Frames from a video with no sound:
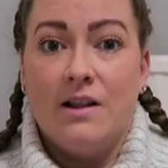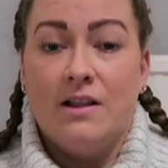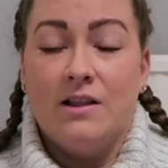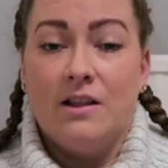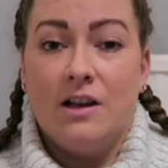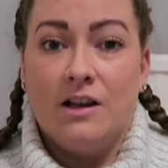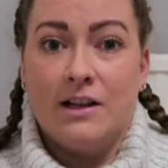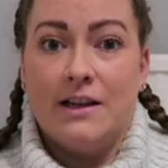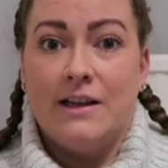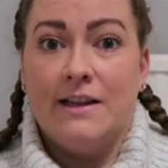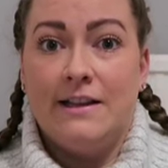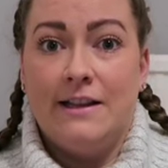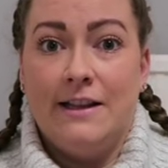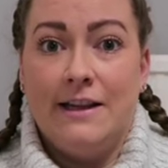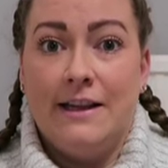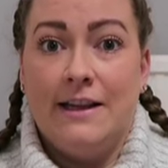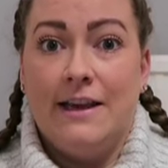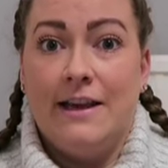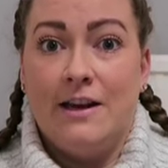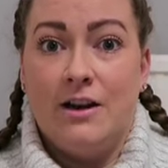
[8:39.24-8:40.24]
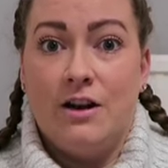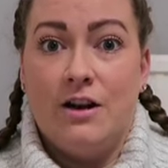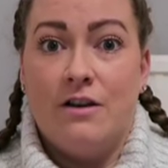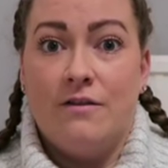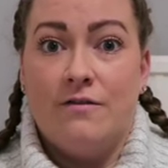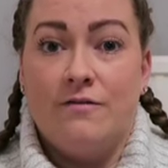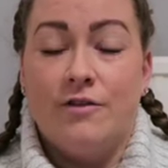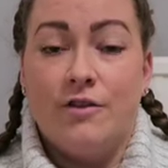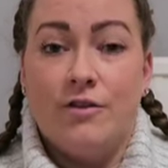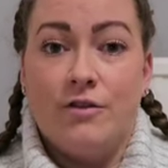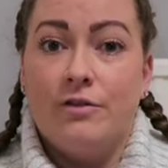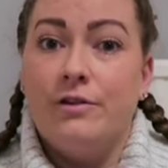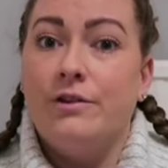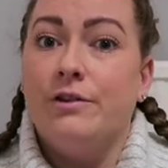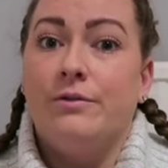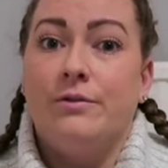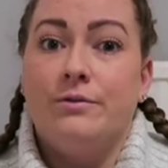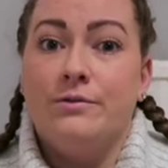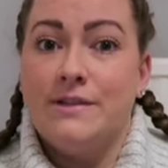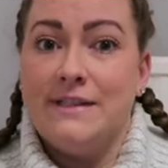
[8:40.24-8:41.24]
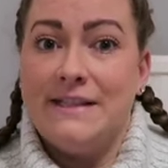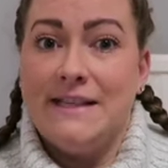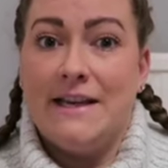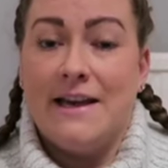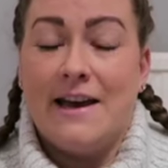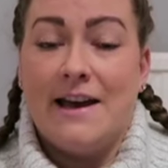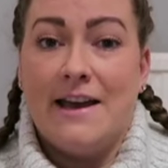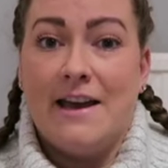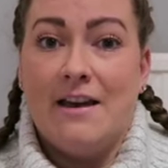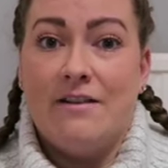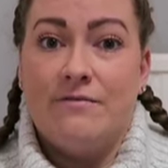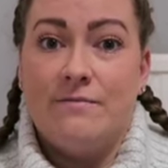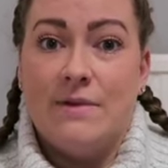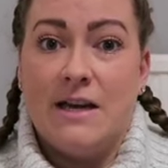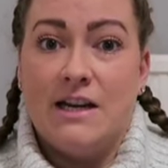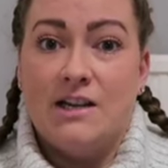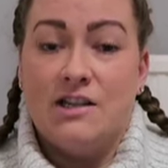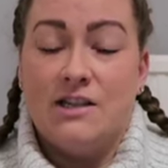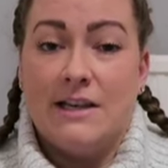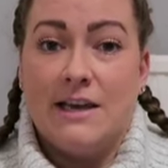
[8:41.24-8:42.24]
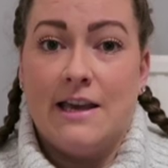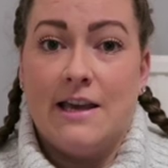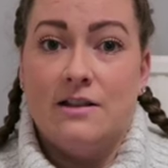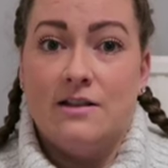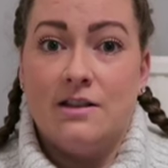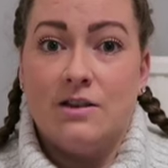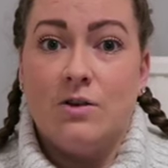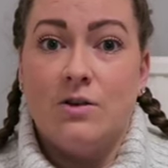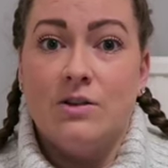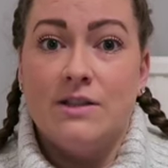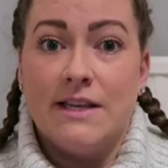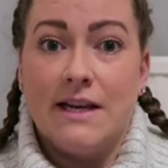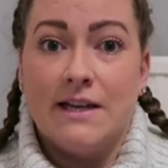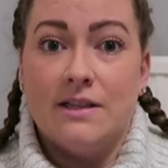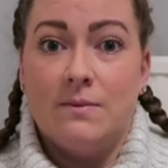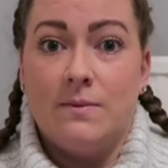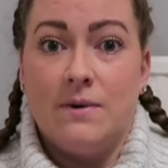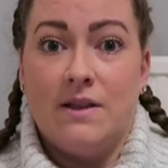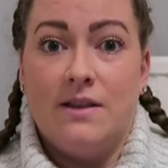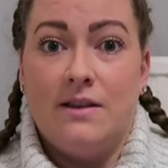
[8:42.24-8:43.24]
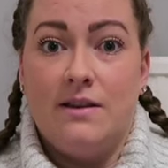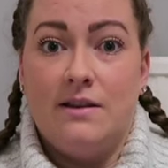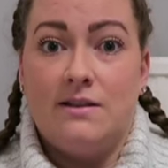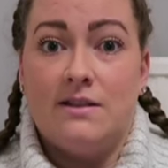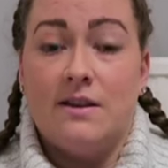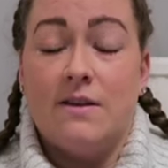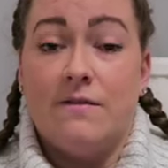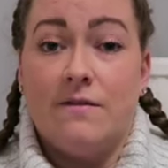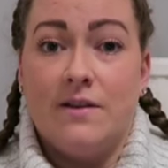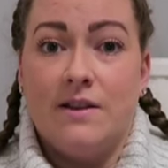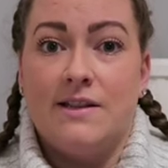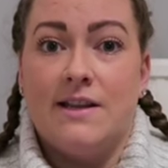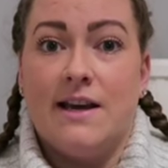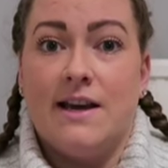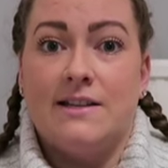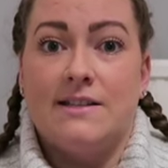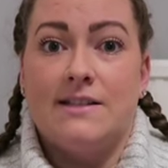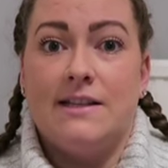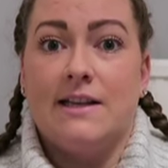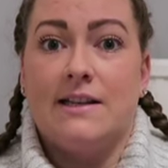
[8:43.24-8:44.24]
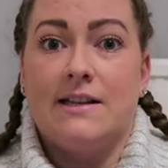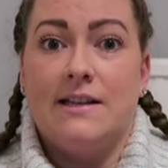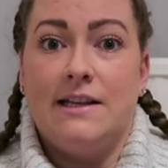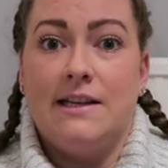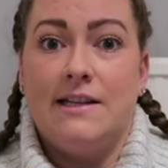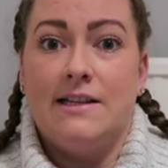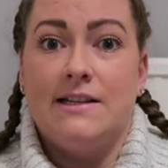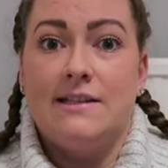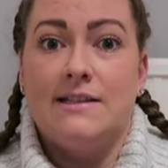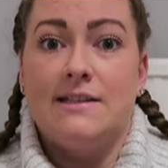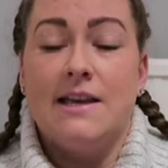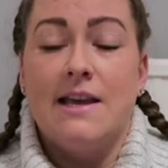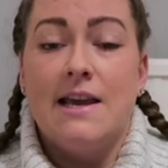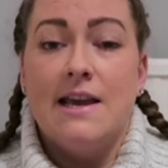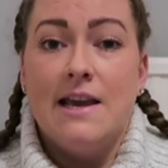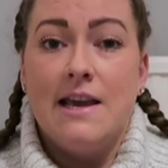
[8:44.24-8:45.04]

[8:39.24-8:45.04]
Luckily enough, through Rosie, I have managed to get into contact with these fantastic ladies